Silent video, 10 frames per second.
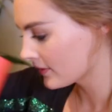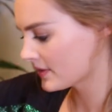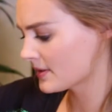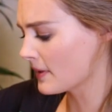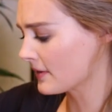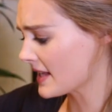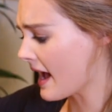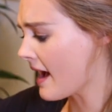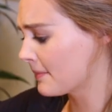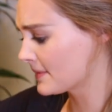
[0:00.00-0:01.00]
Smells
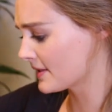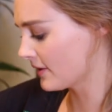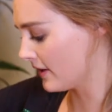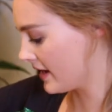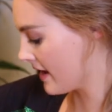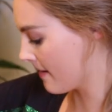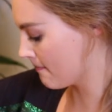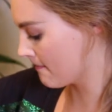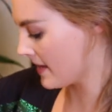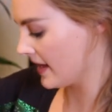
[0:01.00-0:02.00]
absolutely
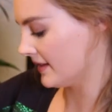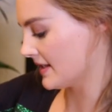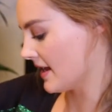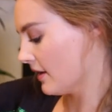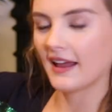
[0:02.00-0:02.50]
amazing.